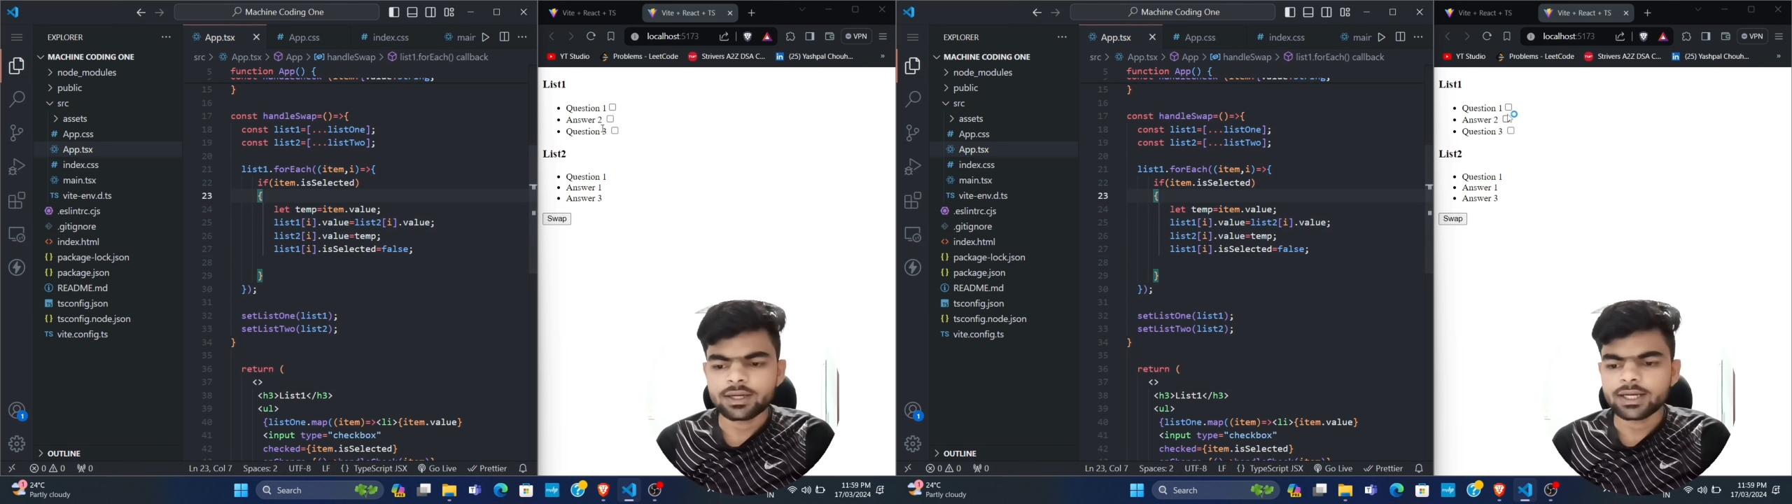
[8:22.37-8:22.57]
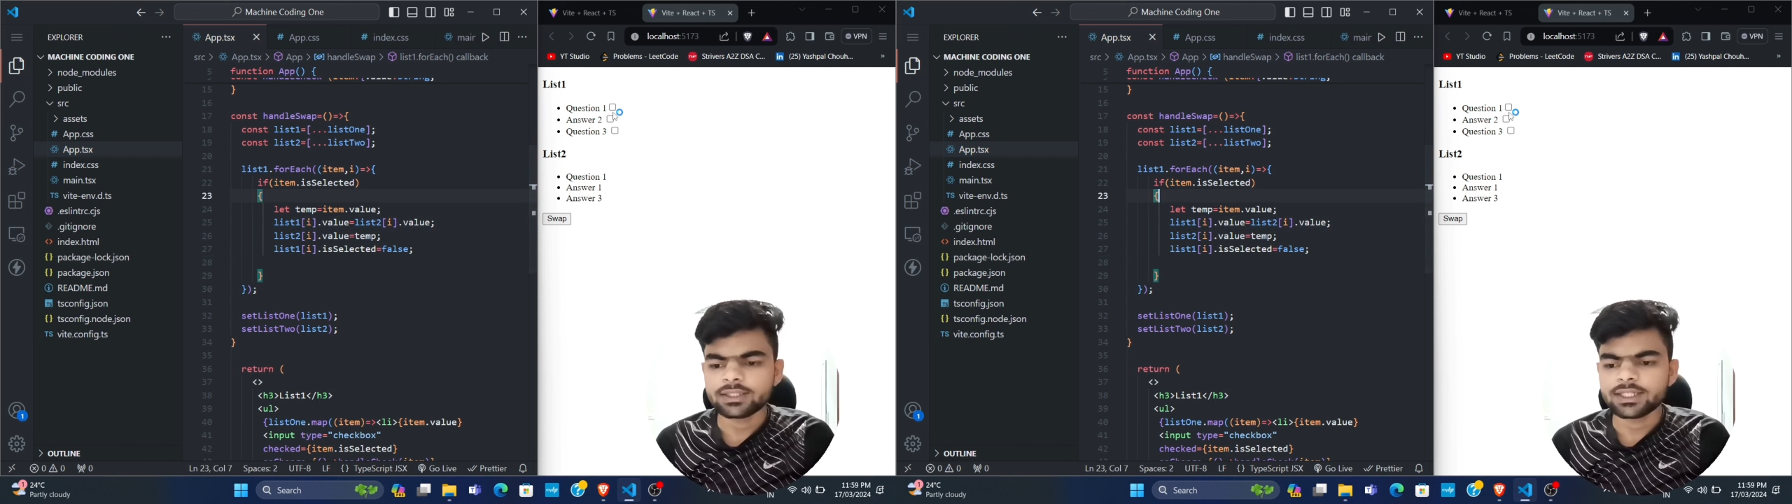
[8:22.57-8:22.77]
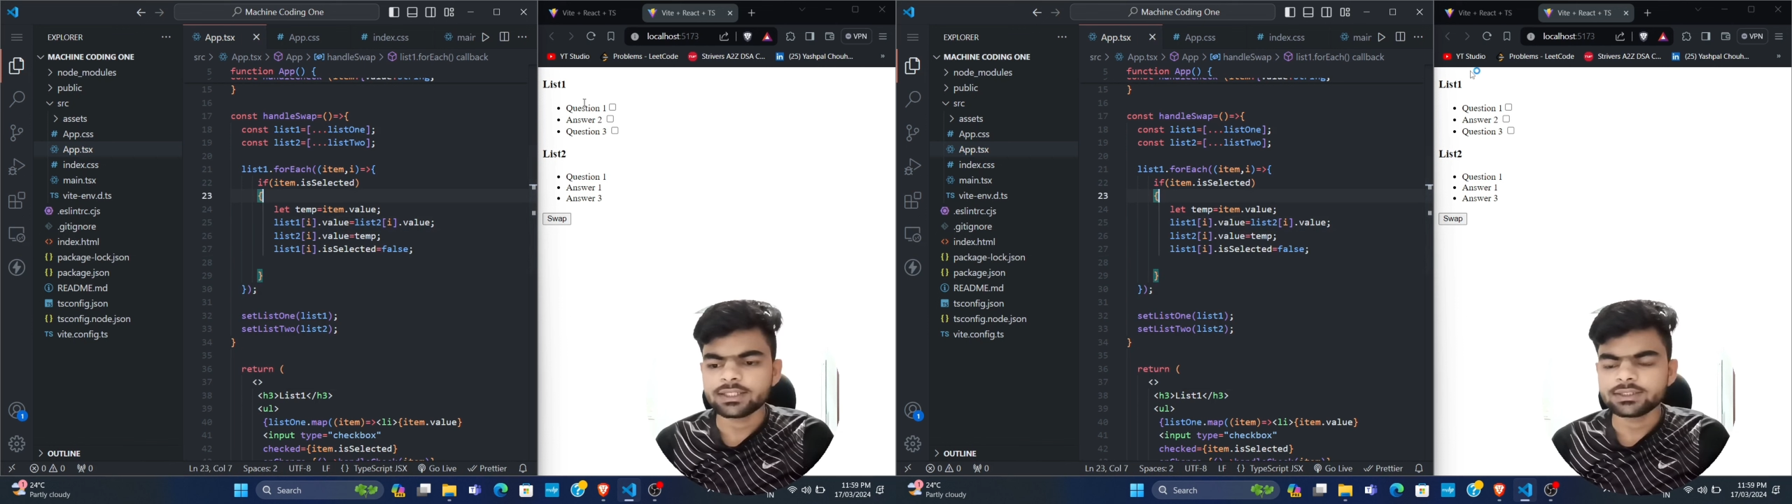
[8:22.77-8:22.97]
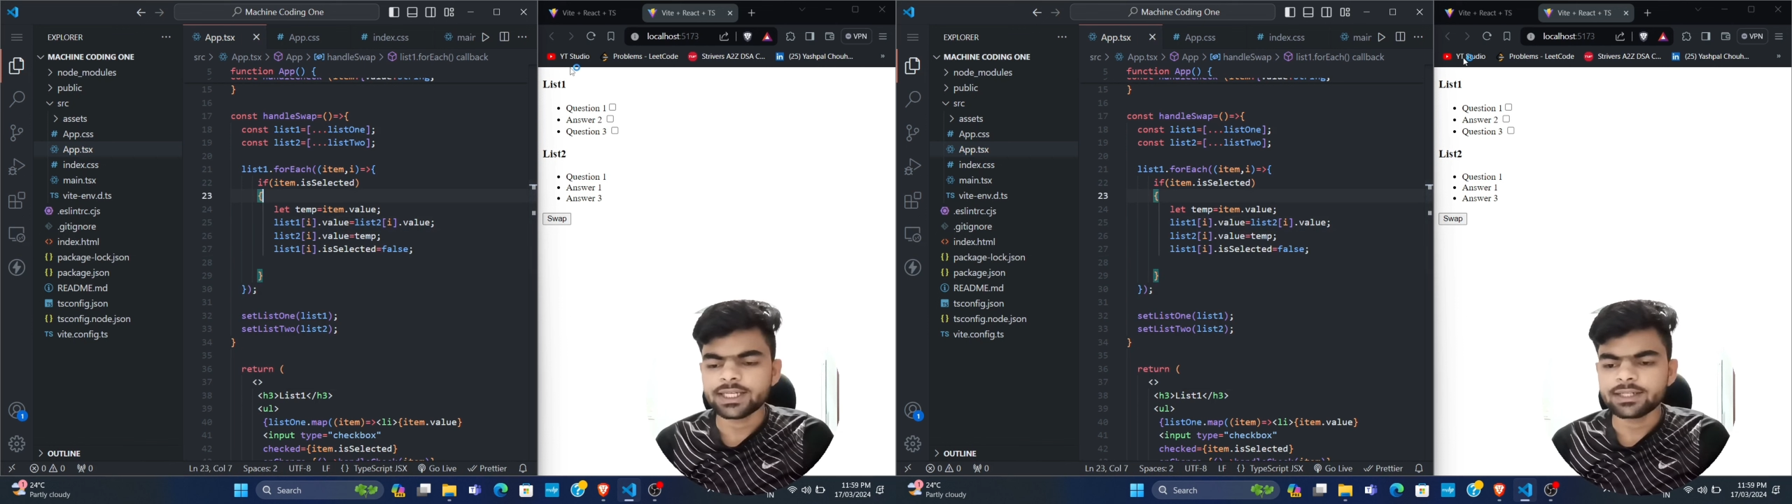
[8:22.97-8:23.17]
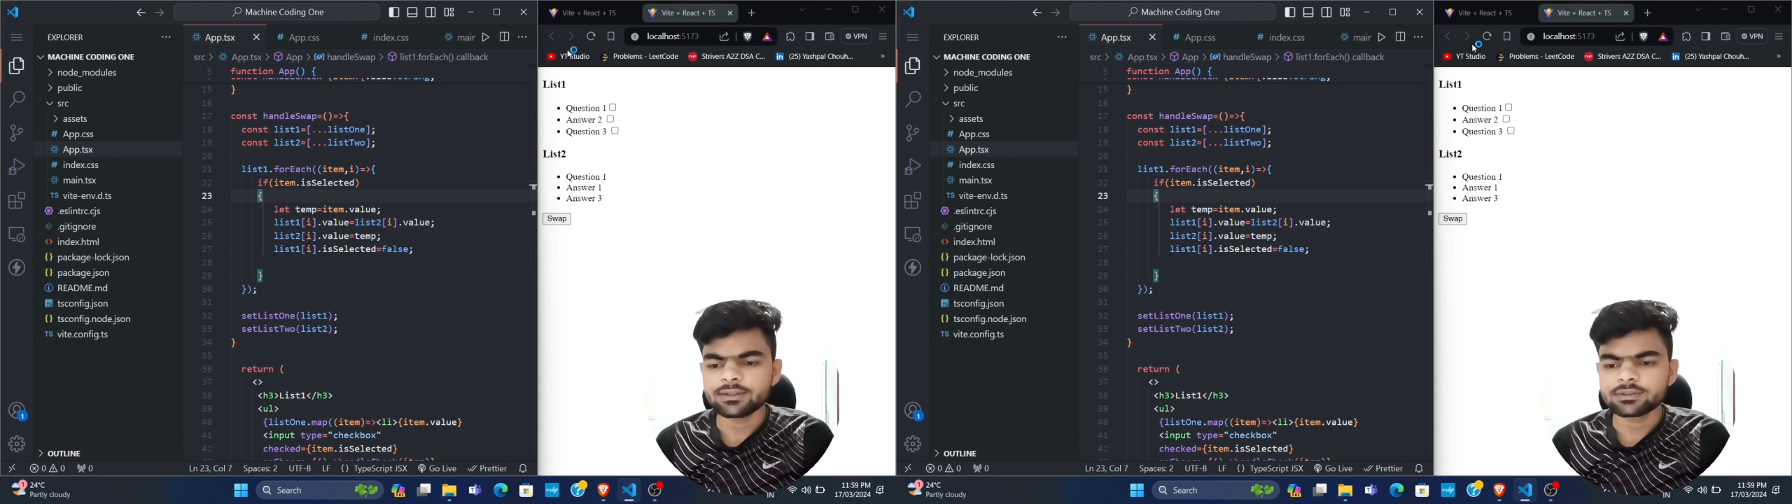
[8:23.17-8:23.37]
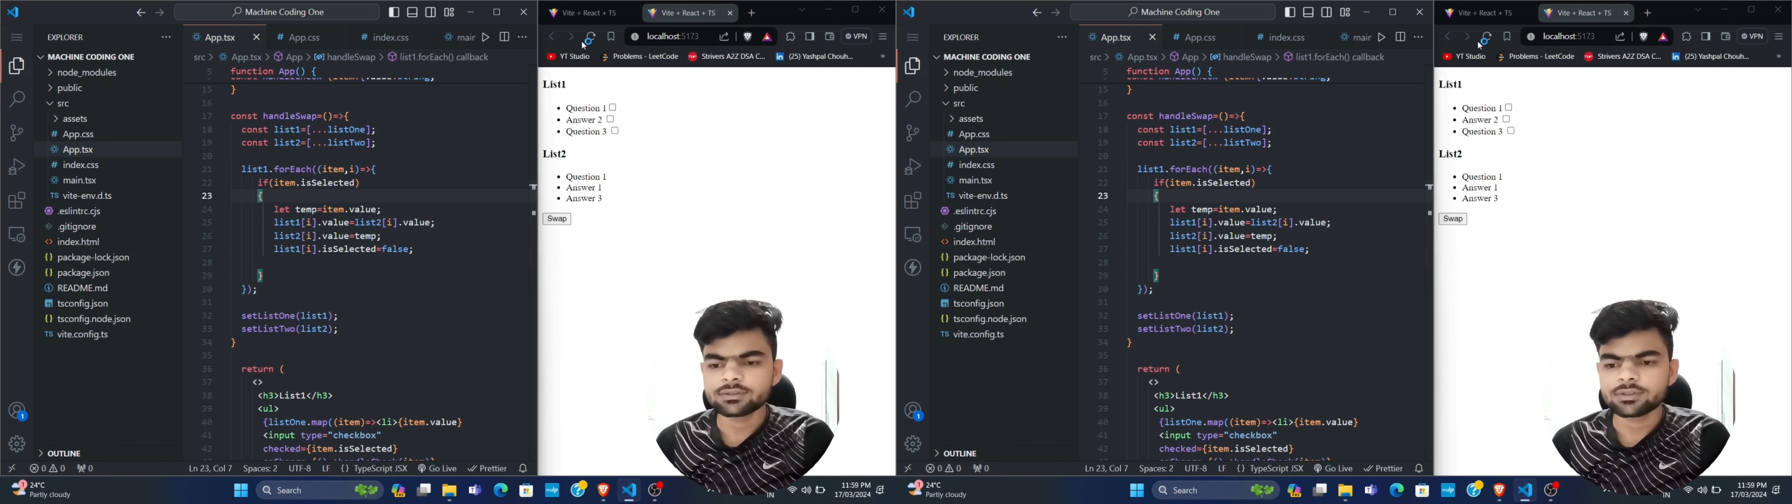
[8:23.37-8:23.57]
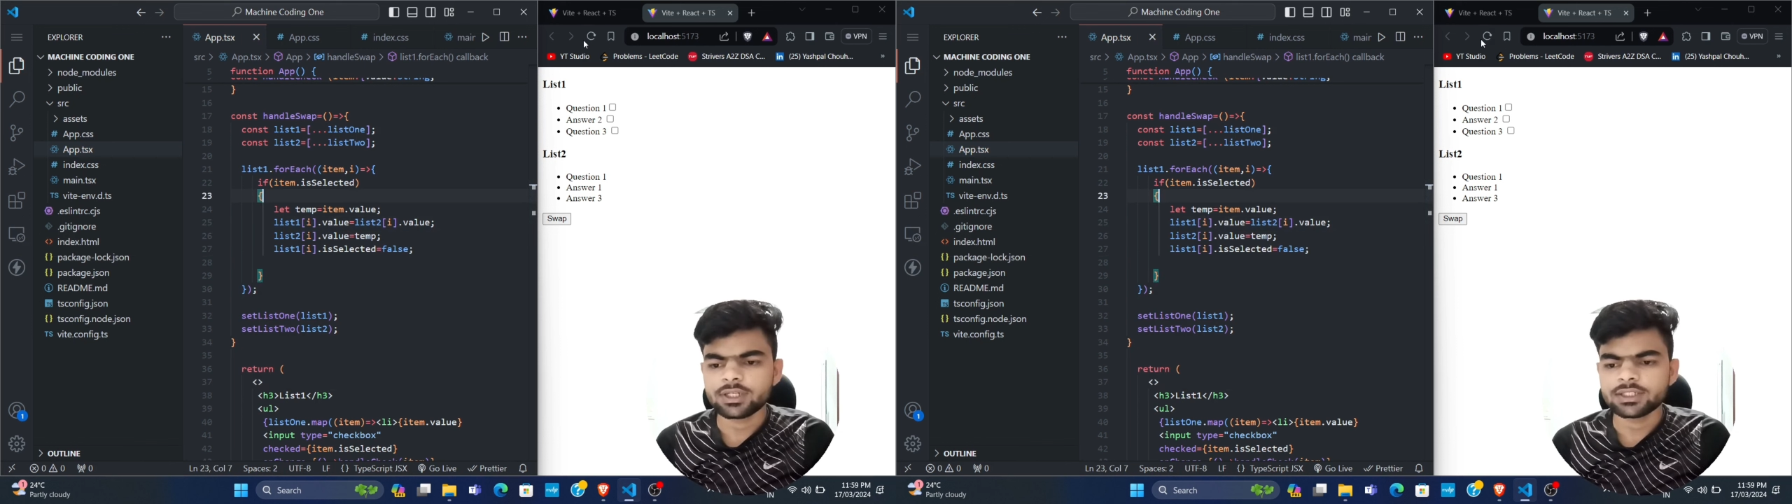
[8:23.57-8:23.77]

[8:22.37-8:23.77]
Then check, let's